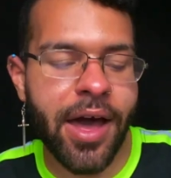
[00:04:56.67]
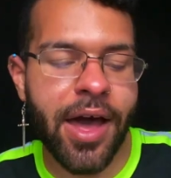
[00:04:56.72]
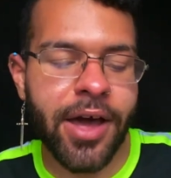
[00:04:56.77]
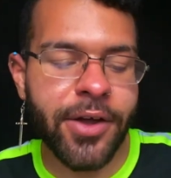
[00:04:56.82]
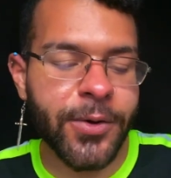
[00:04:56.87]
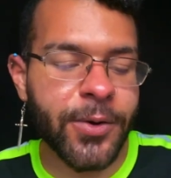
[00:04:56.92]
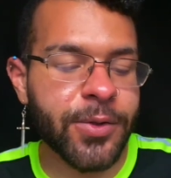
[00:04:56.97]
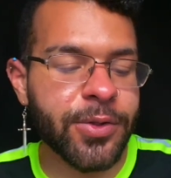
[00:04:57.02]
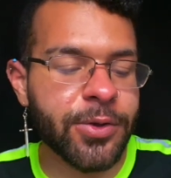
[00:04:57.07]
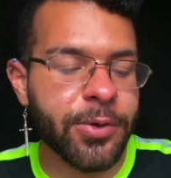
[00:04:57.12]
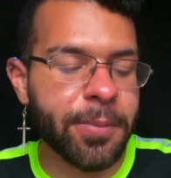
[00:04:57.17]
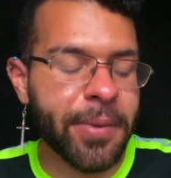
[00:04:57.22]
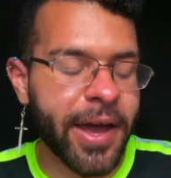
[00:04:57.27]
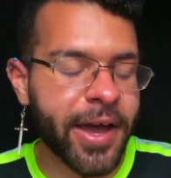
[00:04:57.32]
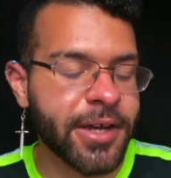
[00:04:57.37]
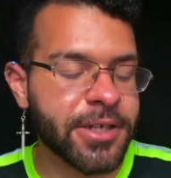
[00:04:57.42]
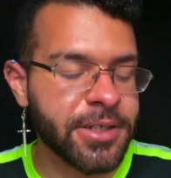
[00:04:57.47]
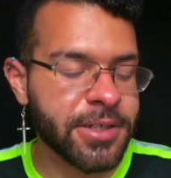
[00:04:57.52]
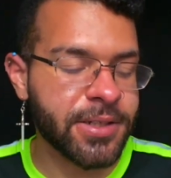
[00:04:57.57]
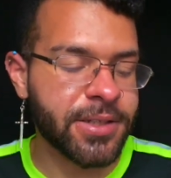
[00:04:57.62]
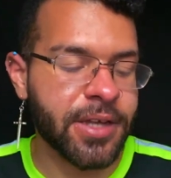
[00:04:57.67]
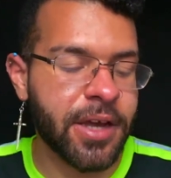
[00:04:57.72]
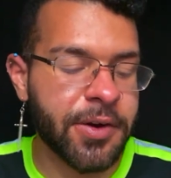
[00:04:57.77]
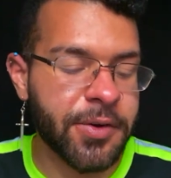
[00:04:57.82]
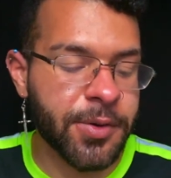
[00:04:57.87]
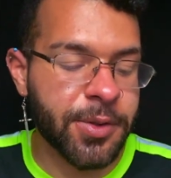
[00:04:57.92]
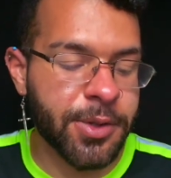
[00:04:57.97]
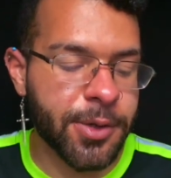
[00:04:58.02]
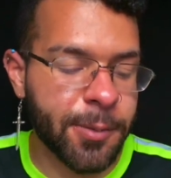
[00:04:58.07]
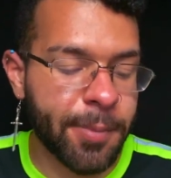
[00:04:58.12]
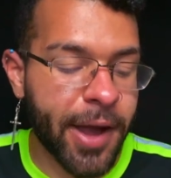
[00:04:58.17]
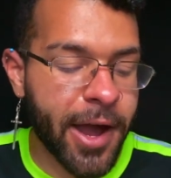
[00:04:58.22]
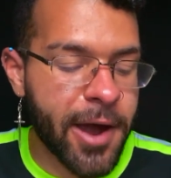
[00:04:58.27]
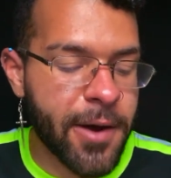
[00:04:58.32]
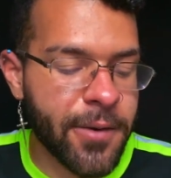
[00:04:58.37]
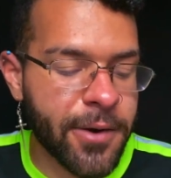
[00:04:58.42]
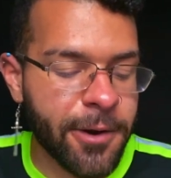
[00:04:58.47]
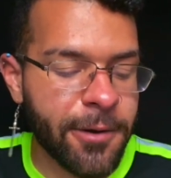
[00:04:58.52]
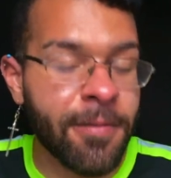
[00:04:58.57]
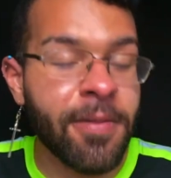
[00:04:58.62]
honor their passions honor their
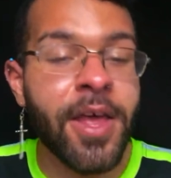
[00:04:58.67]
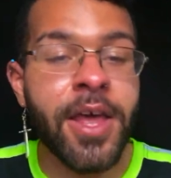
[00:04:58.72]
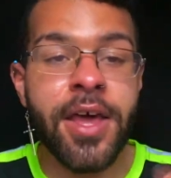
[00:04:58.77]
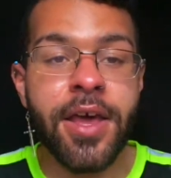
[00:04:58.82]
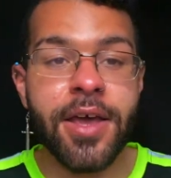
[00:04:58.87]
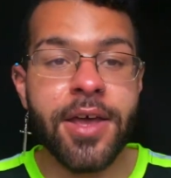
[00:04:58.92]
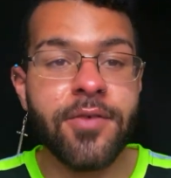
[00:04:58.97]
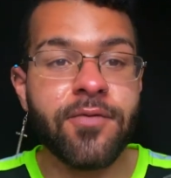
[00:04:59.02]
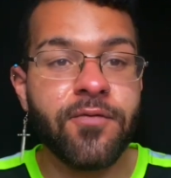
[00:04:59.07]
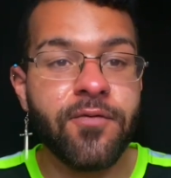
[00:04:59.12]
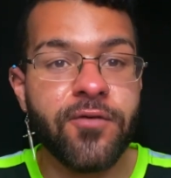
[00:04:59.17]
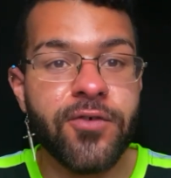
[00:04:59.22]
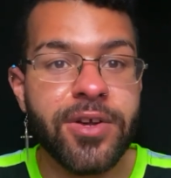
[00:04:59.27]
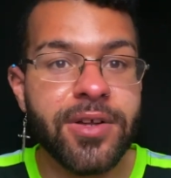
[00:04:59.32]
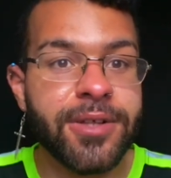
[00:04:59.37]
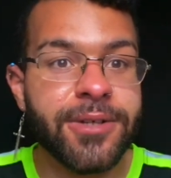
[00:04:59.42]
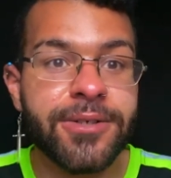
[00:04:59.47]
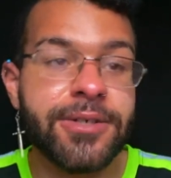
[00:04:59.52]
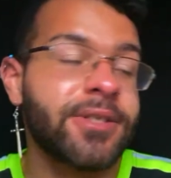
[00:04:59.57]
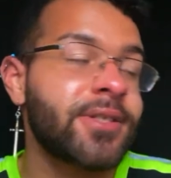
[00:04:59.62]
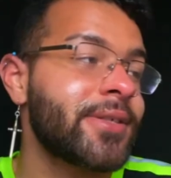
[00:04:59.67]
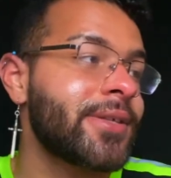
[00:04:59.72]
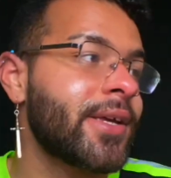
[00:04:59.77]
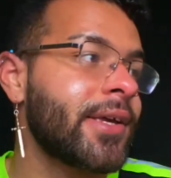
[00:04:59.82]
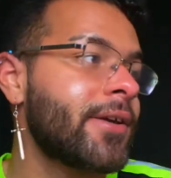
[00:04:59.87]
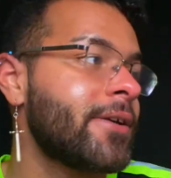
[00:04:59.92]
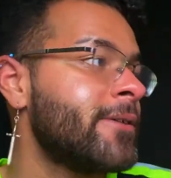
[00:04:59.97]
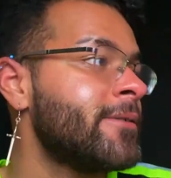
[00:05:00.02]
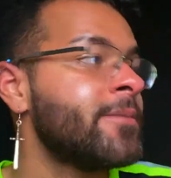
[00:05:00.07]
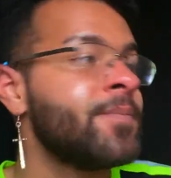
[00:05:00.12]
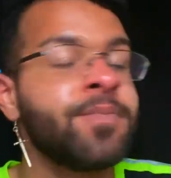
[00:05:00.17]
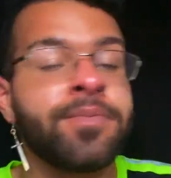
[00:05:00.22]
power and really just like